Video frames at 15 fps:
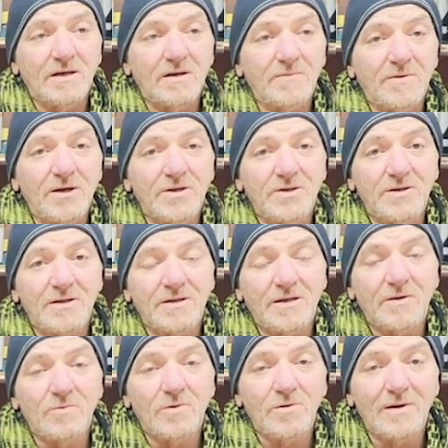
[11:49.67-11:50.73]
combined unit
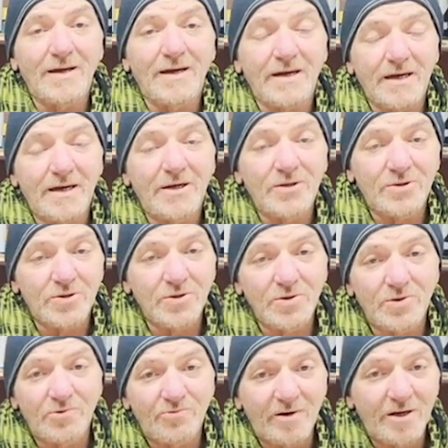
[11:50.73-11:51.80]
that will link into
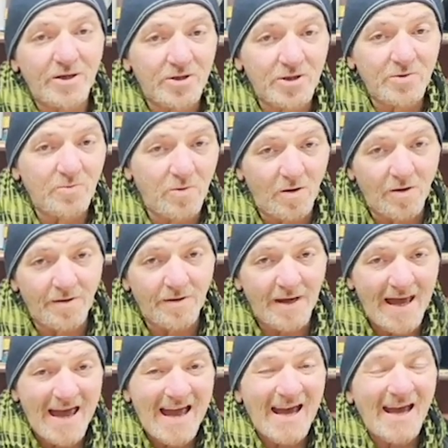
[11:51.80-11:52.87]
the Renogy One
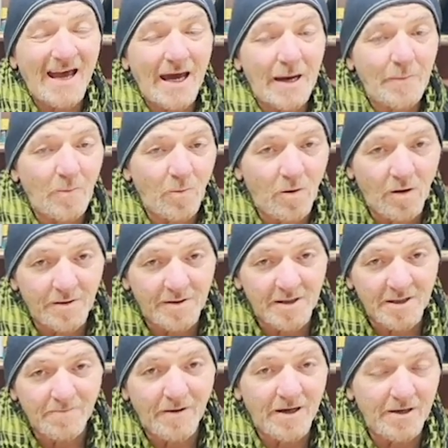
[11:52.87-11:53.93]
M1
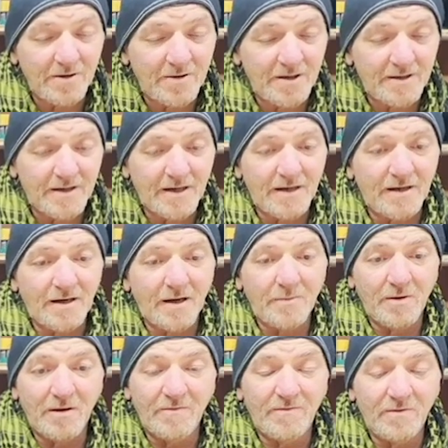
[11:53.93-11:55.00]
display unit, and I'm
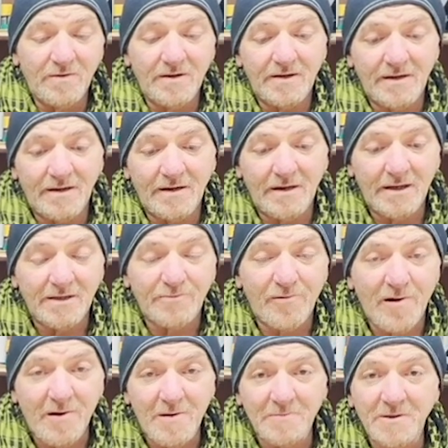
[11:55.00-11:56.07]
hopeful that in the later
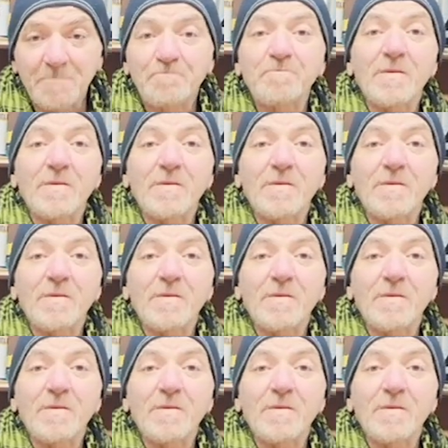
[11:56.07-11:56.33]
programs